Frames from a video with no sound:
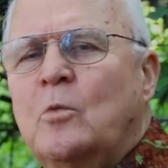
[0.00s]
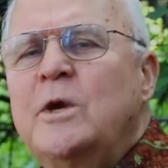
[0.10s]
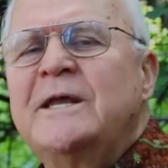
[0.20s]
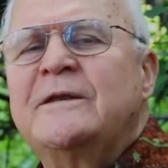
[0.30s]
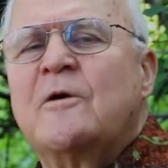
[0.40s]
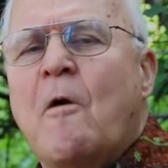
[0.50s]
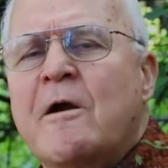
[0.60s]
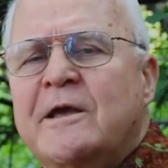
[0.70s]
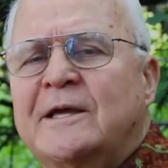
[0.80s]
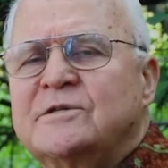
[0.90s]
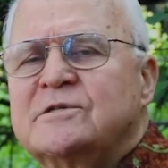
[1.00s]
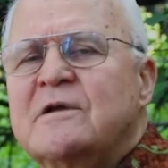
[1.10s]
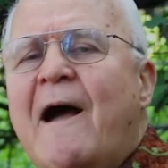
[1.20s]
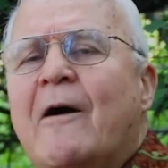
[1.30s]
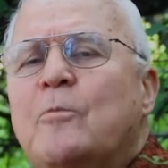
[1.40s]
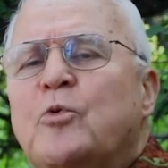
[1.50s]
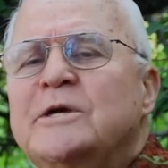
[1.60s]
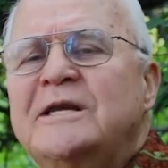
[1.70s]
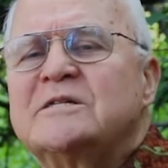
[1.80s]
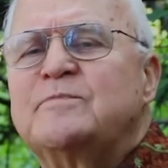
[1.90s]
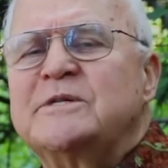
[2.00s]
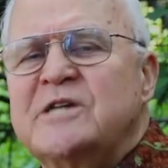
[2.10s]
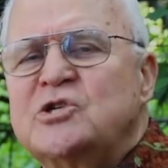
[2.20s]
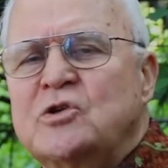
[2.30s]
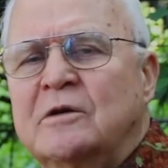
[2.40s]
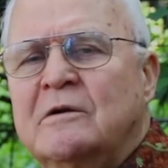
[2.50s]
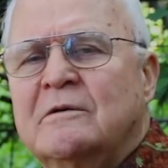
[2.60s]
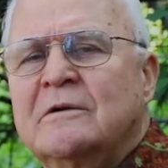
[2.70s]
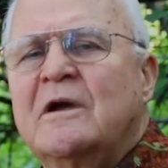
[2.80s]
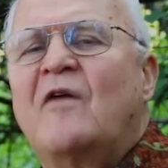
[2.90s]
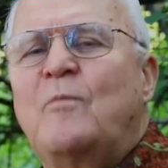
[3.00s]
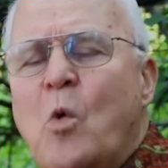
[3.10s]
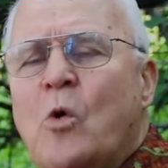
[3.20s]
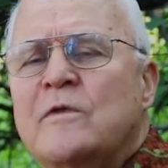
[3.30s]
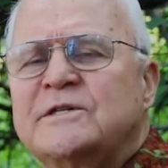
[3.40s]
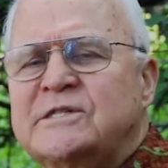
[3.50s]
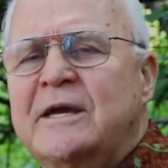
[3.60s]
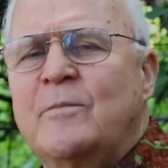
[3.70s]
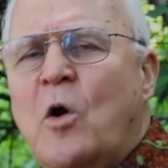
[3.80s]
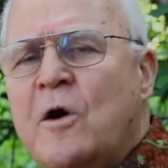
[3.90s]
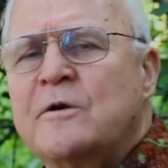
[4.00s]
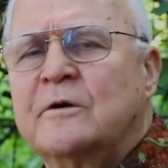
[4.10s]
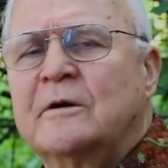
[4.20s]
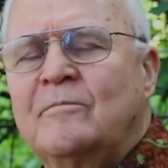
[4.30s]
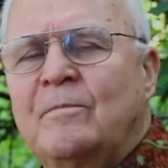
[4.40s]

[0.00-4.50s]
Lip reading: we need to guard against our predisposition of more of the same harder.